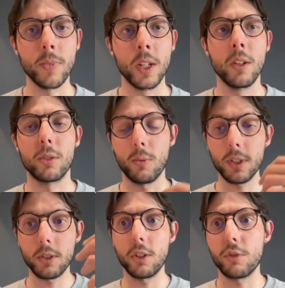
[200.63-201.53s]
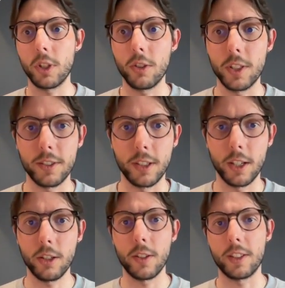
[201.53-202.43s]
So what's going to trigger this
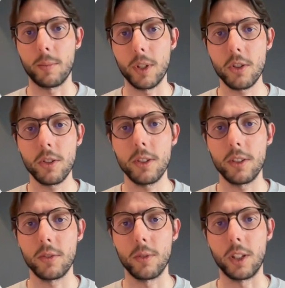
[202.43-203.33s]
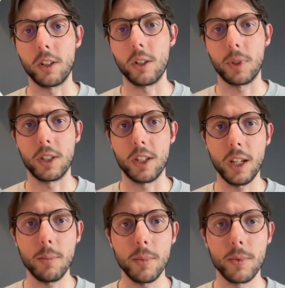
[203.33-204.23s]
scenario, as I mentioned, is the incoming DM.